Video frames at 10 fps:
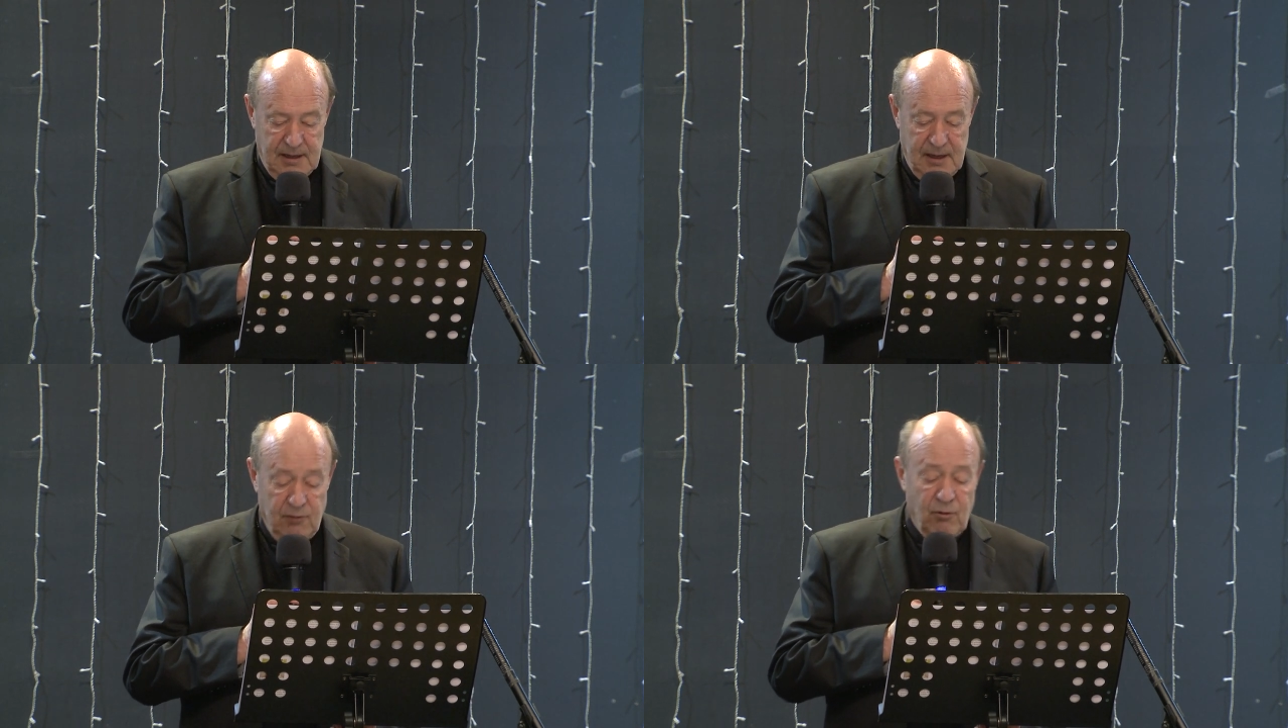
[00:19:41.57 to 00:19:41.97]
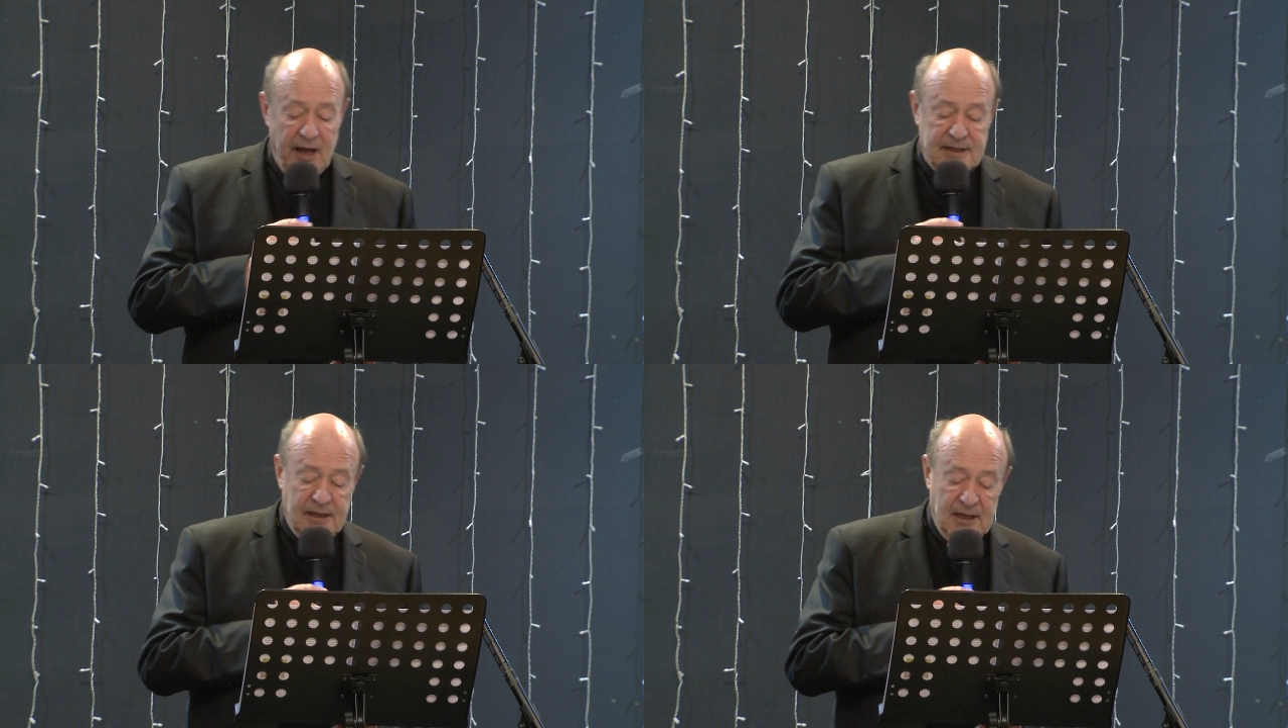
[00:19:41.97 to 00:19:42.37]
He
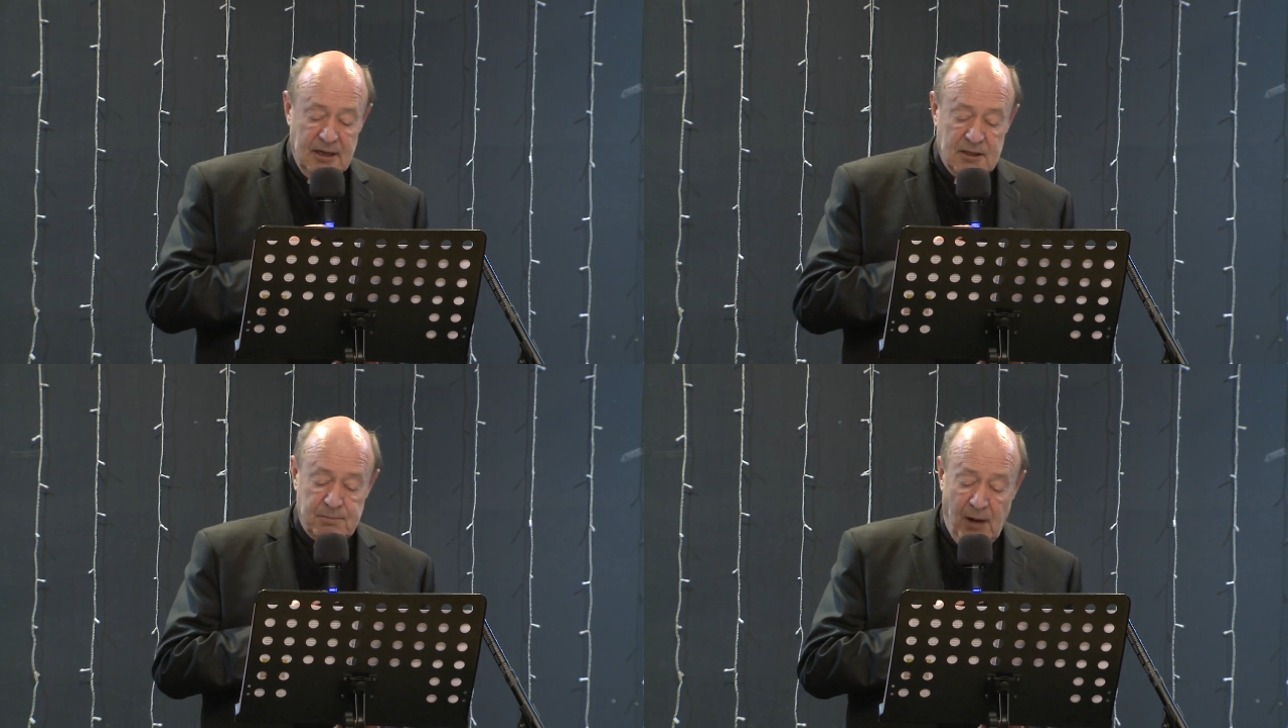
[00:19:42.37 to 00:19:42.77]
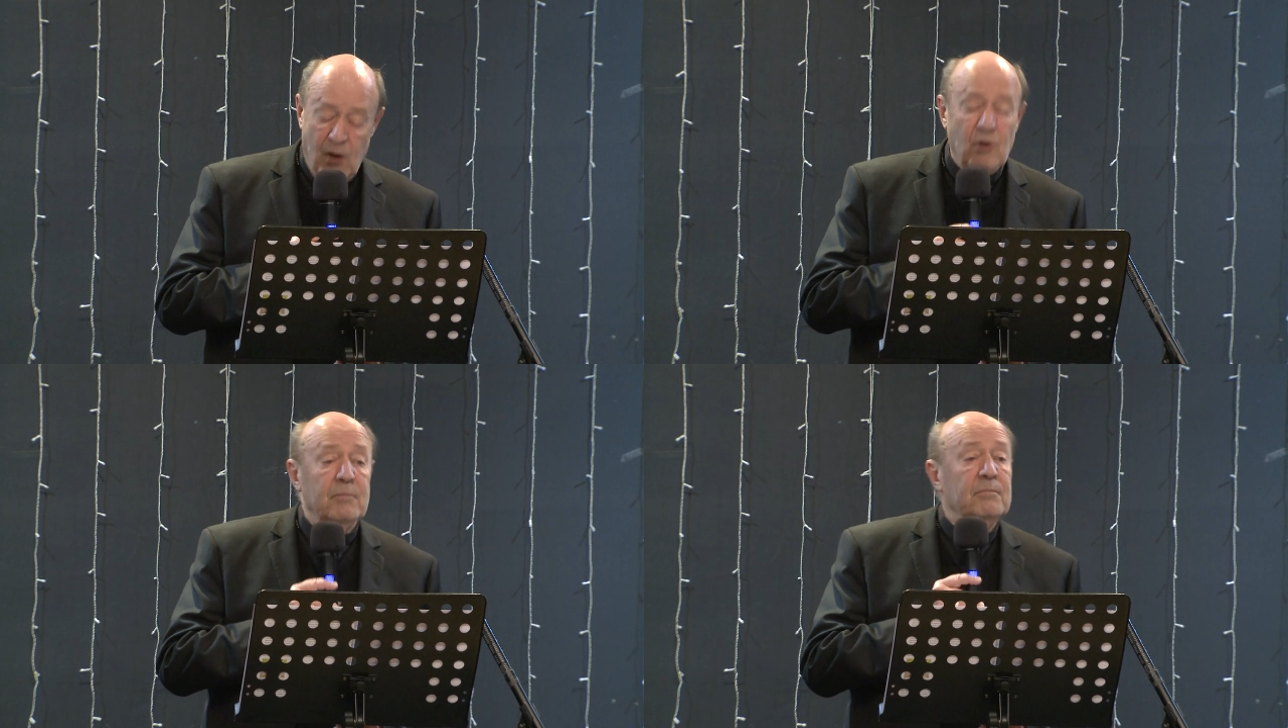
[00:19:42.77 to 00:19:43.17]
writes in his
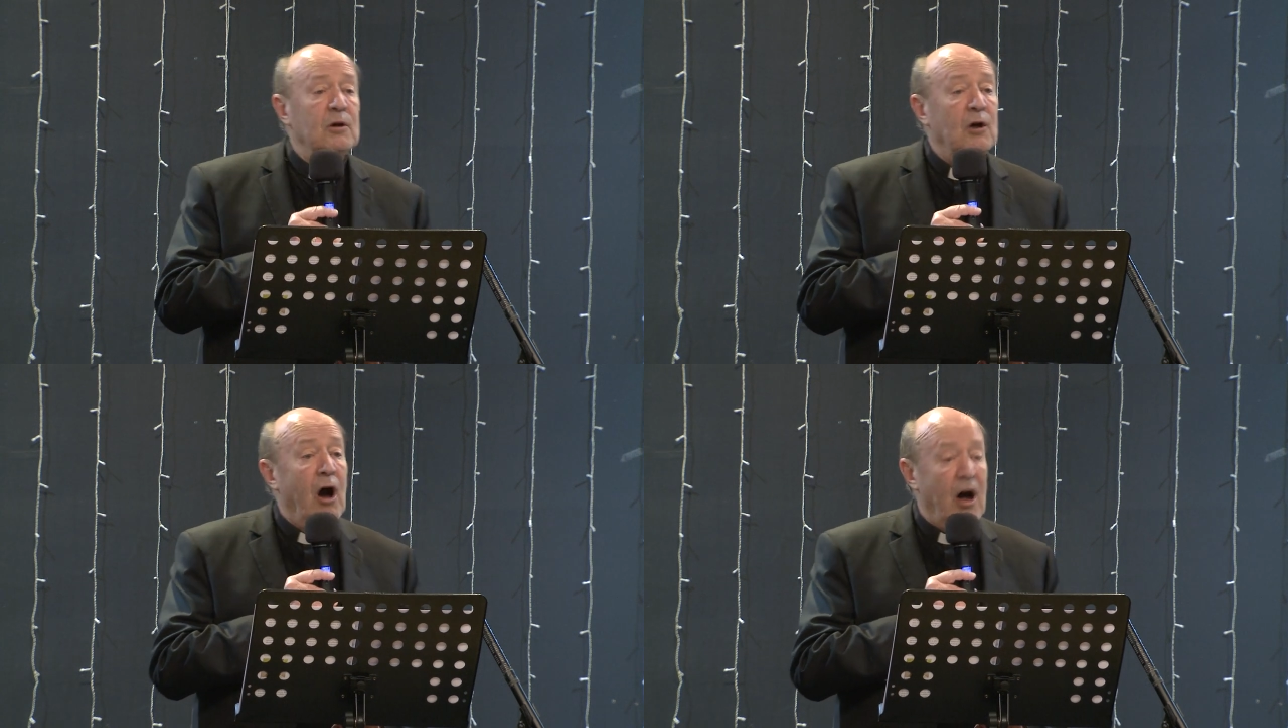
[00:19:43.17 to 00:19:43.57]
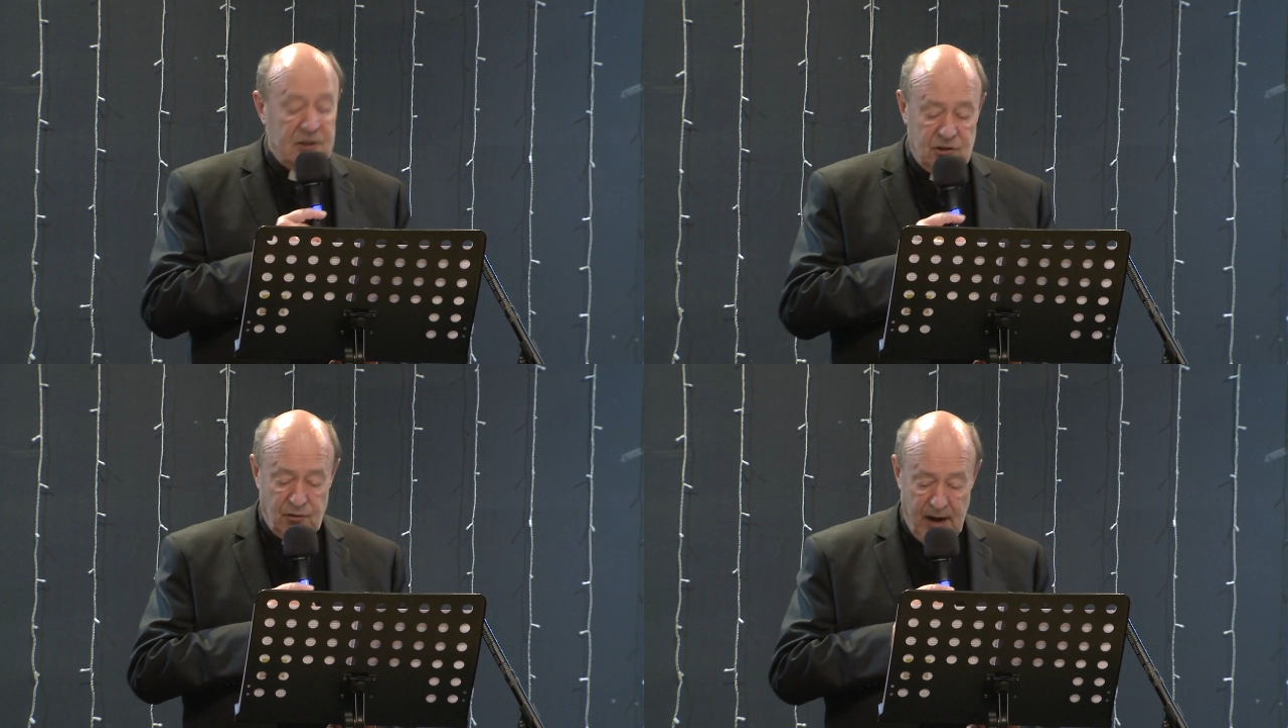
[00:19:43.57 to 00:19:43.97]
poem,
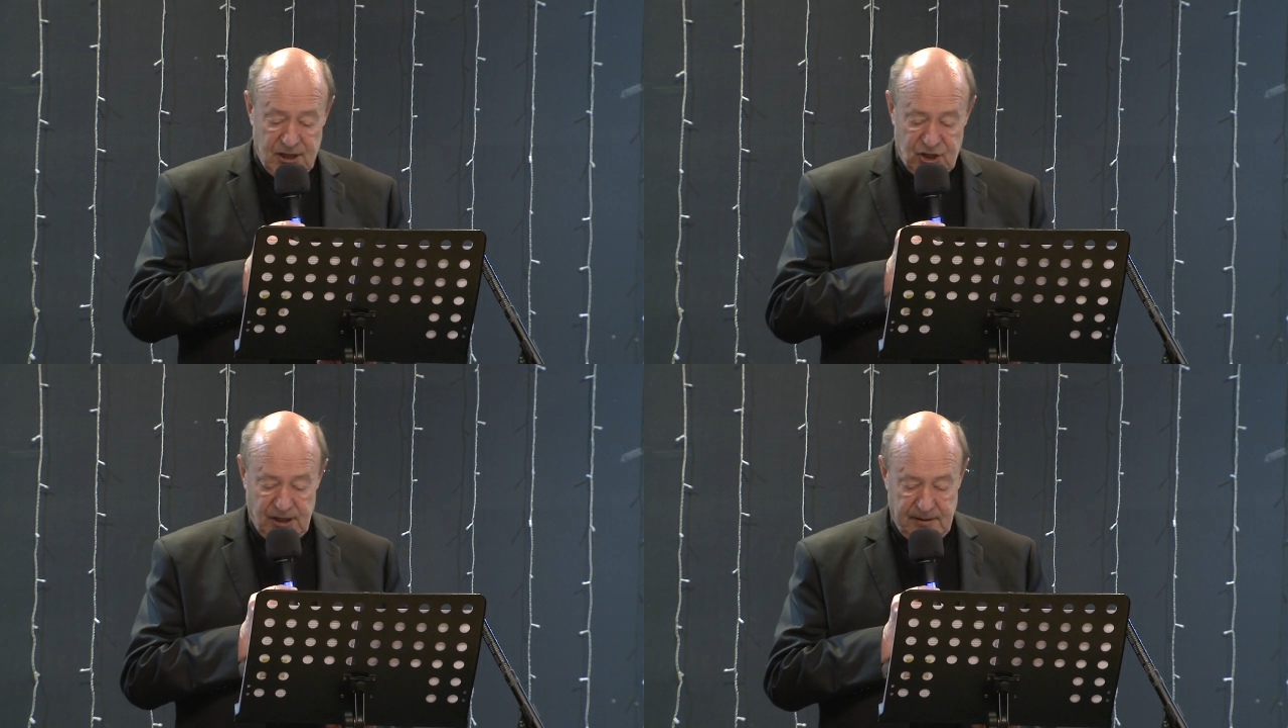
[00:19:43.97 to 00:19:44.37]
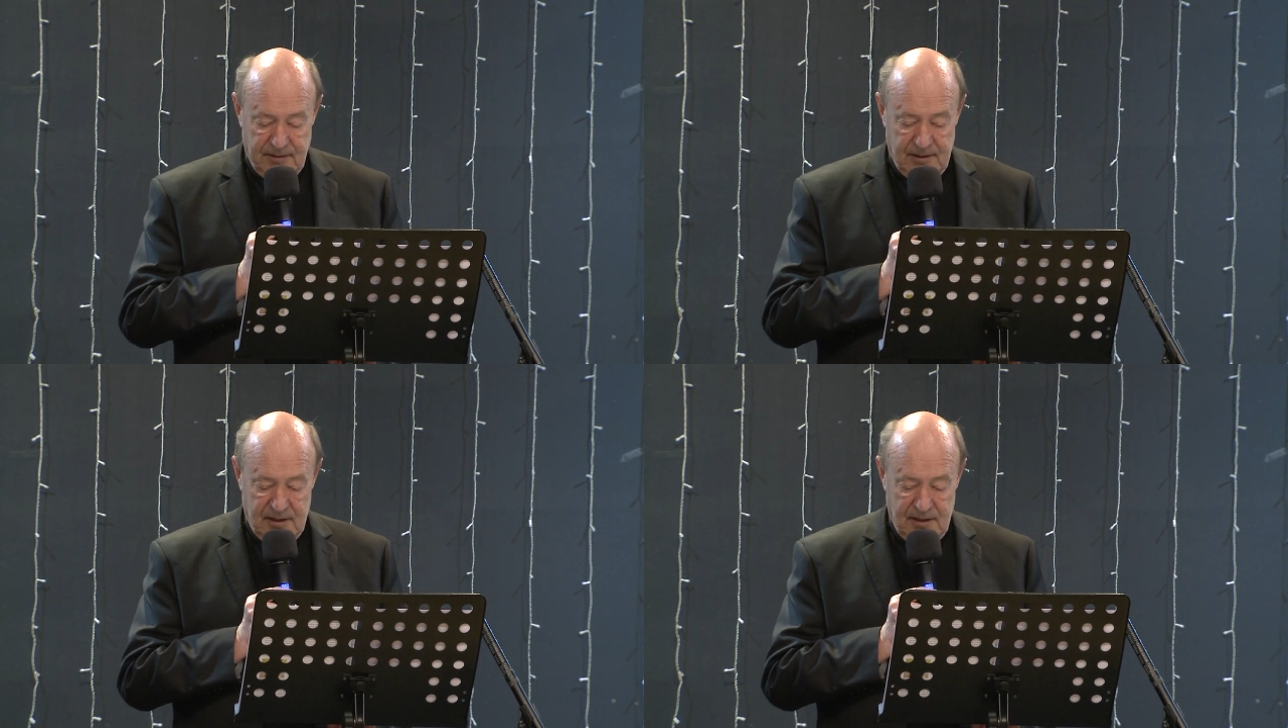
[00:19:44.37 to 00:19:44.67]
God's Grandeur,